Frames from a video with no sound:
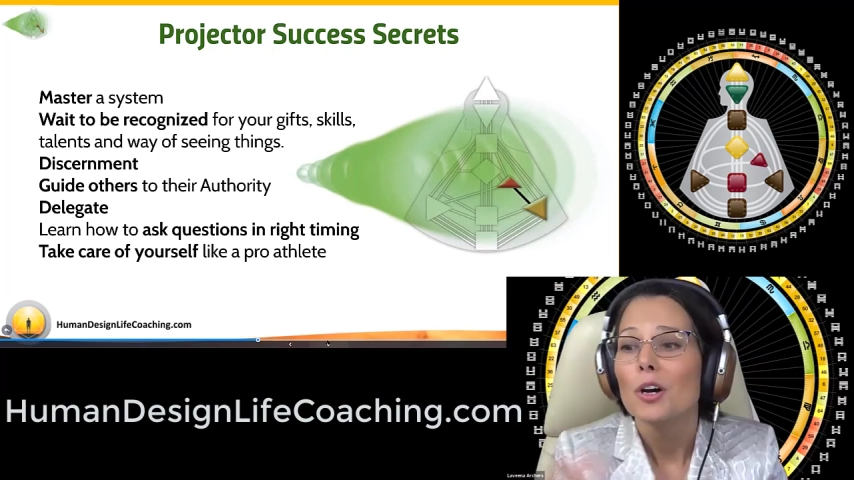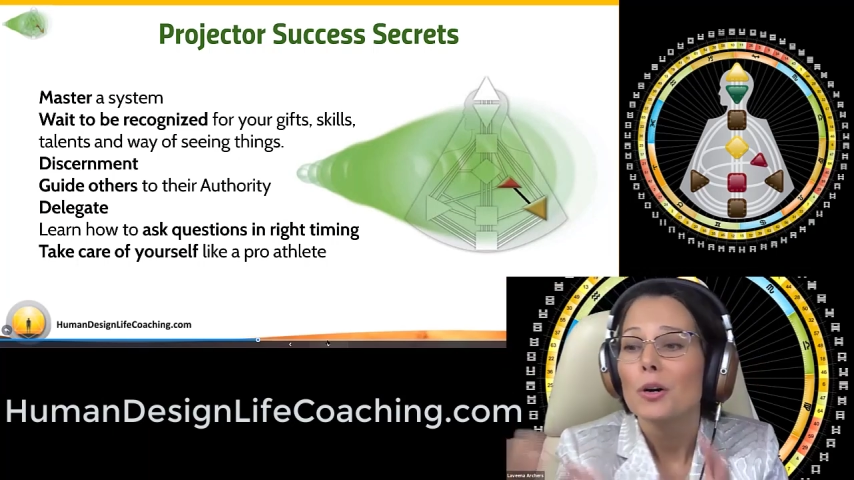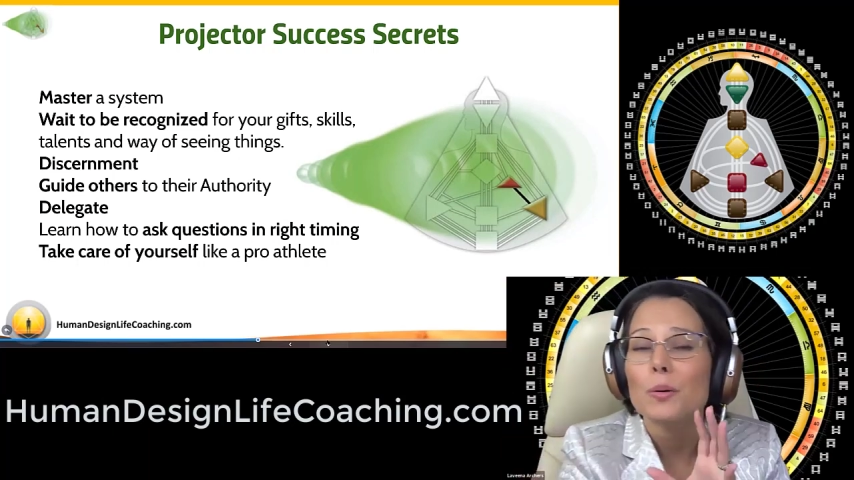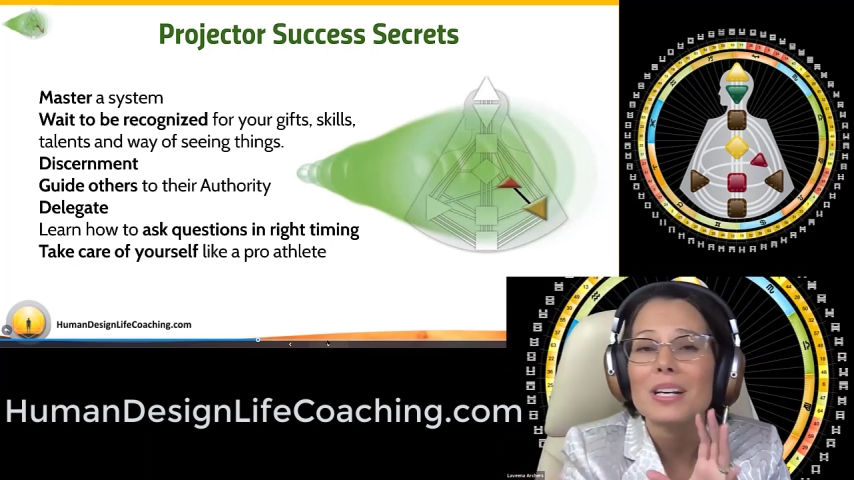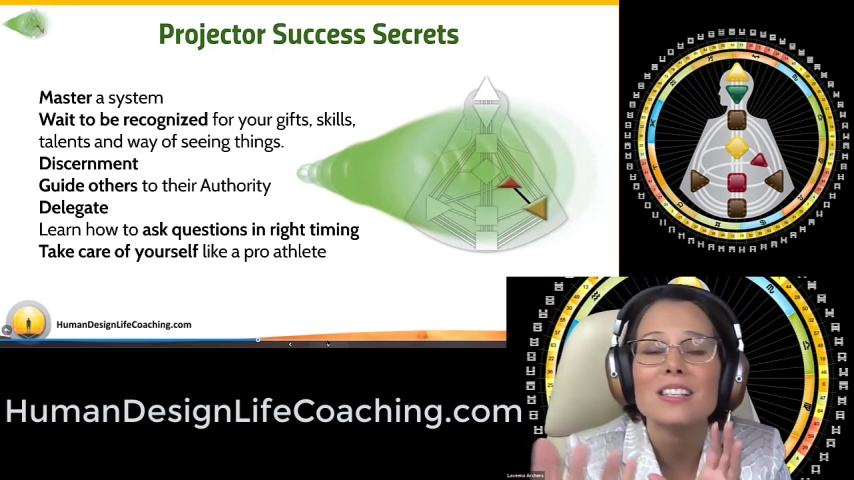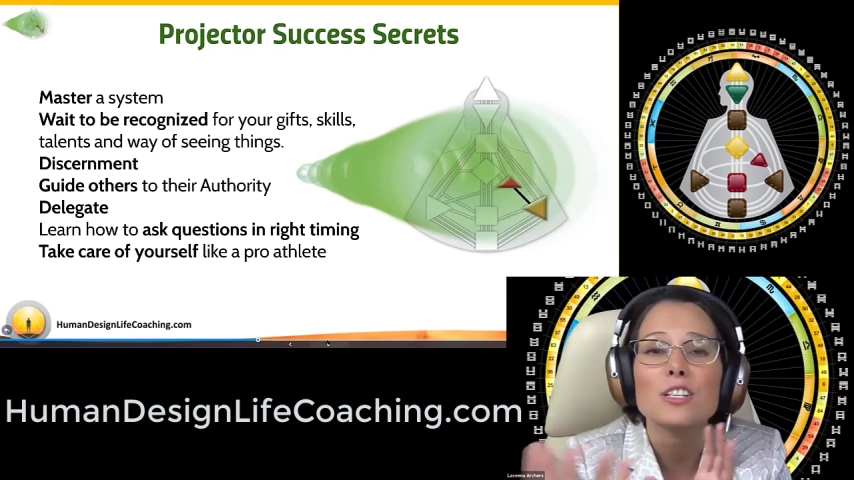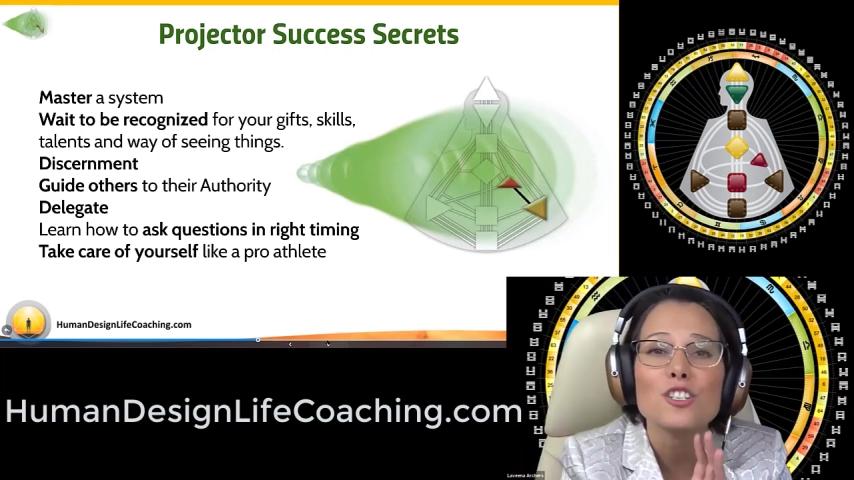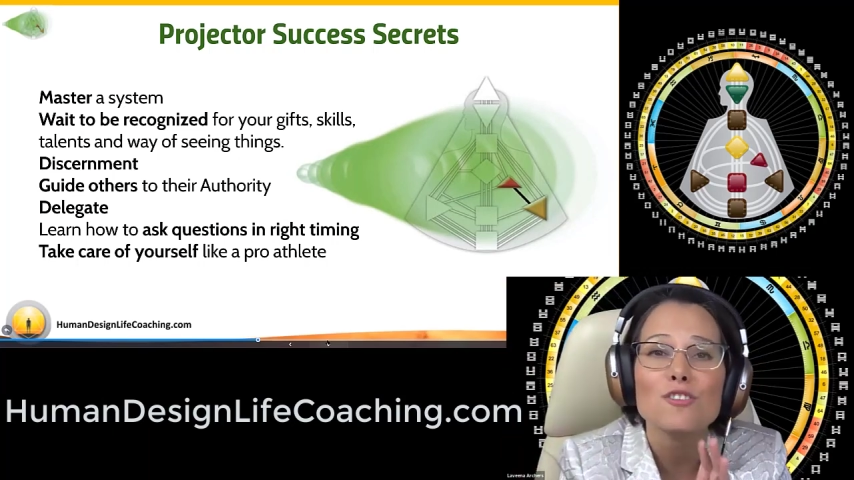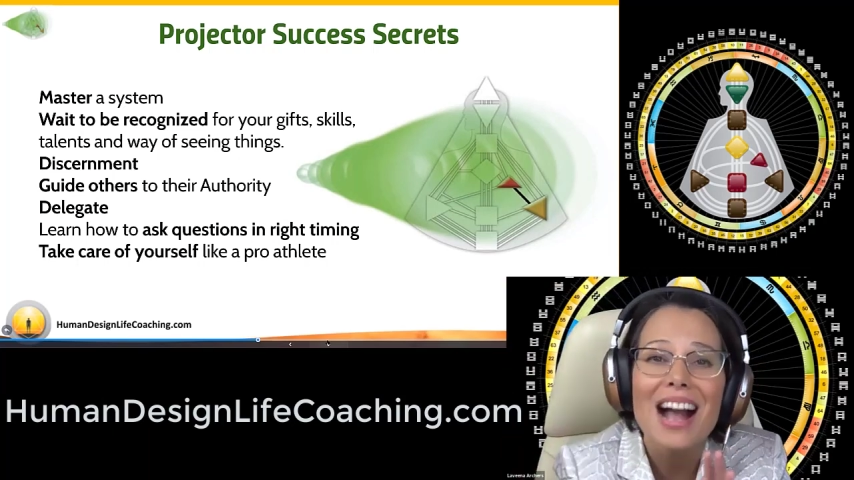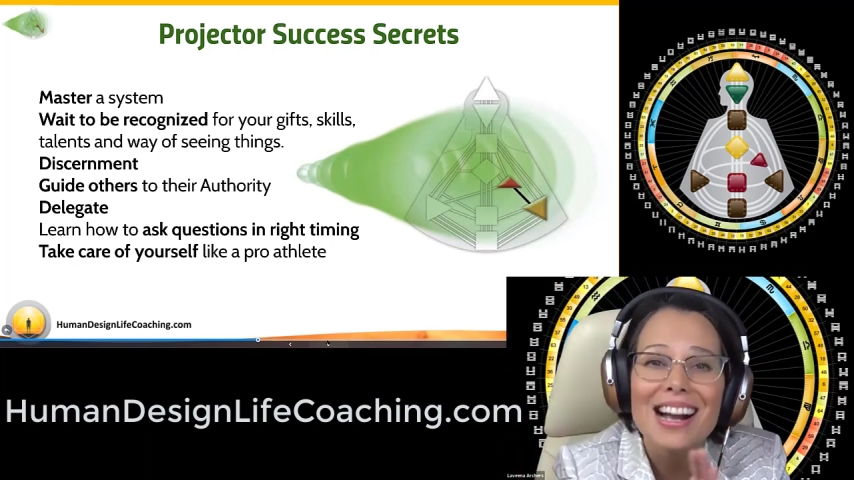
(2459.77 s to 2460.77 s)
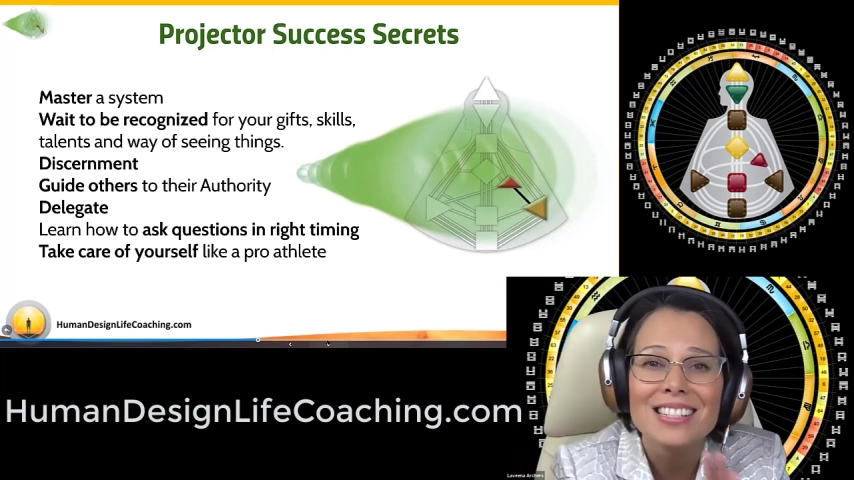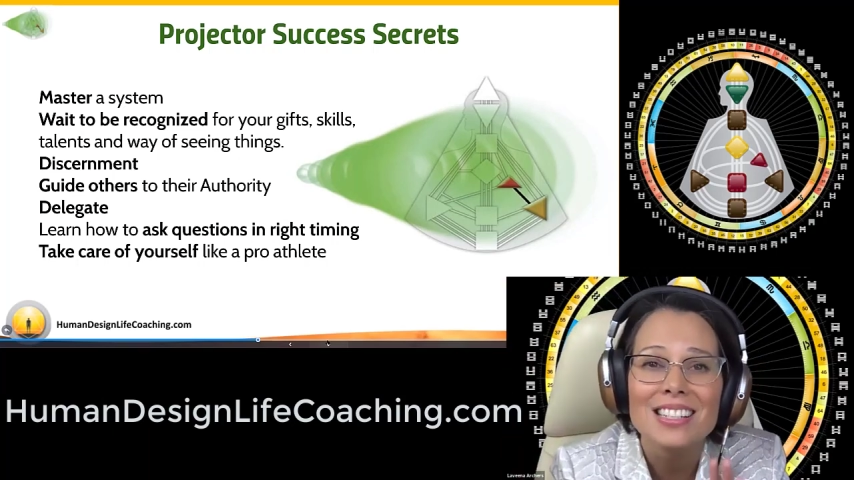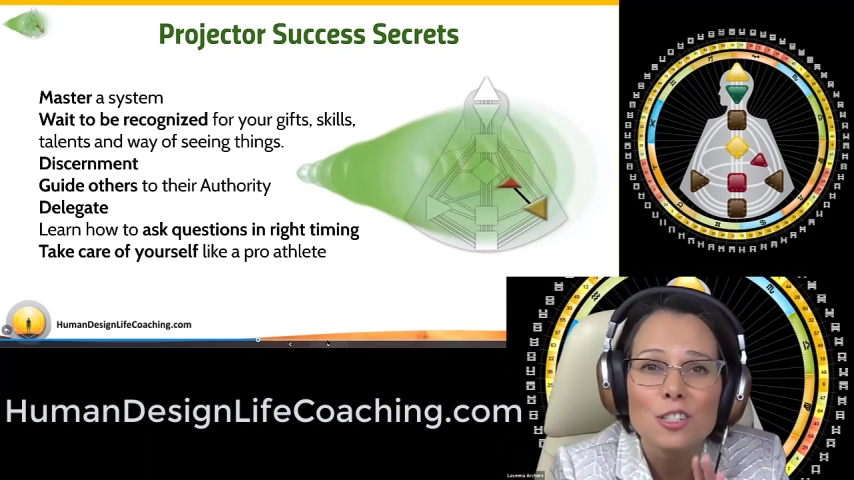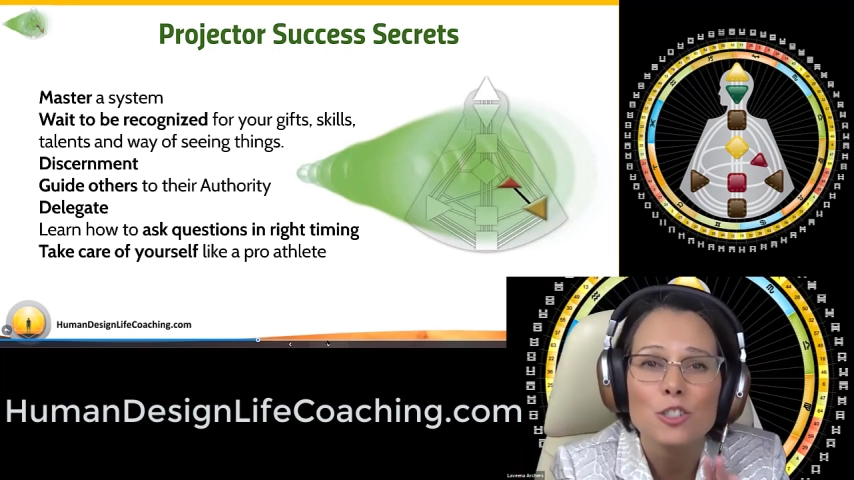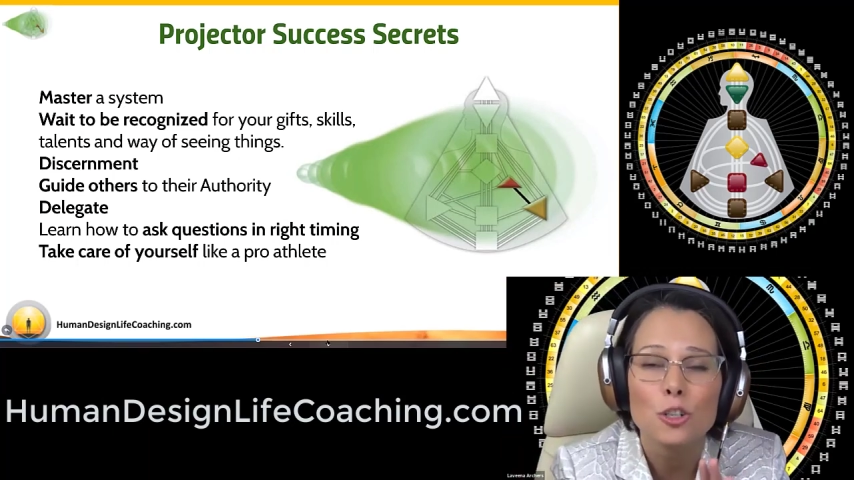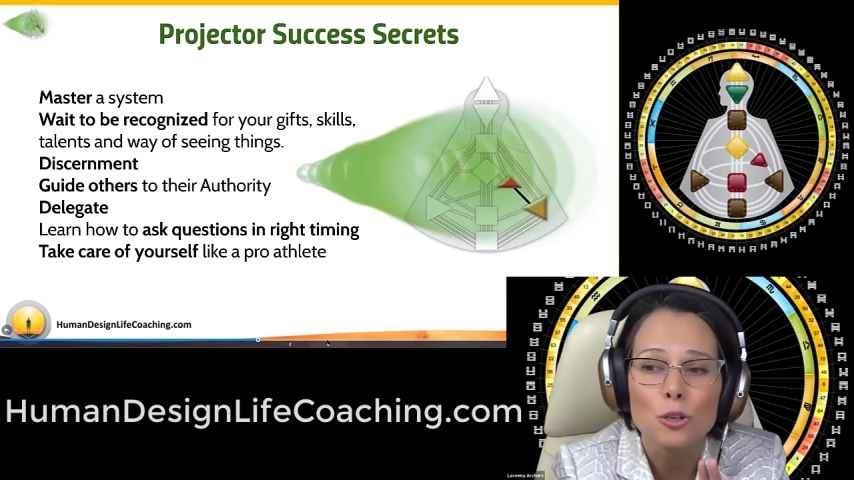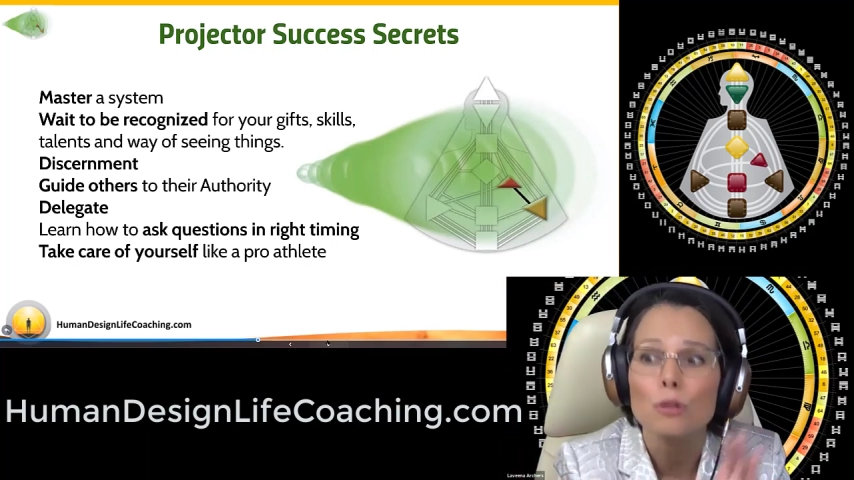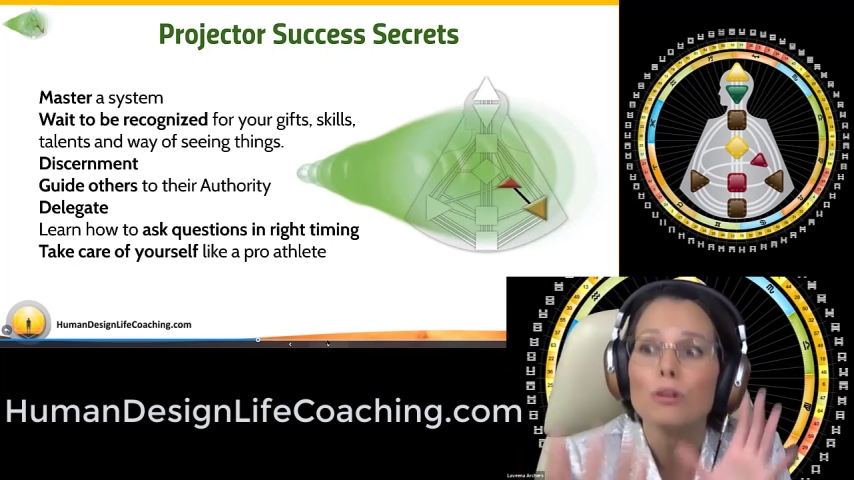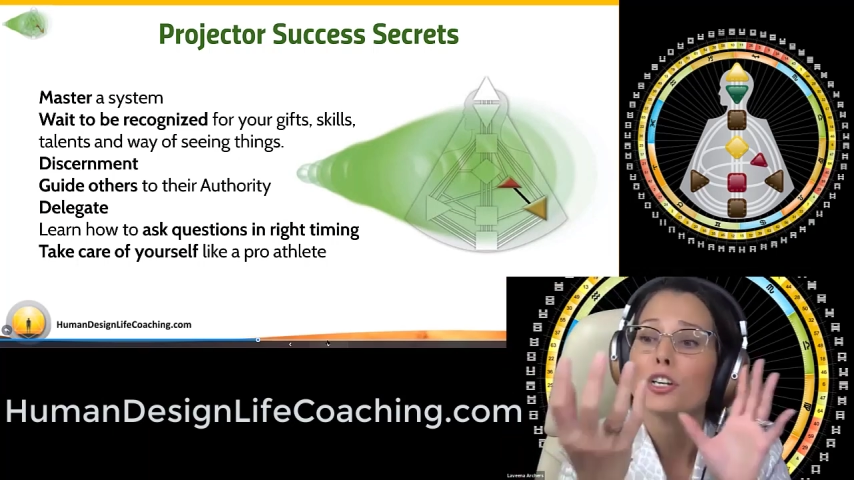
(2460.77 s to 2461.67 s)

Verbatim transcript: who is attracted to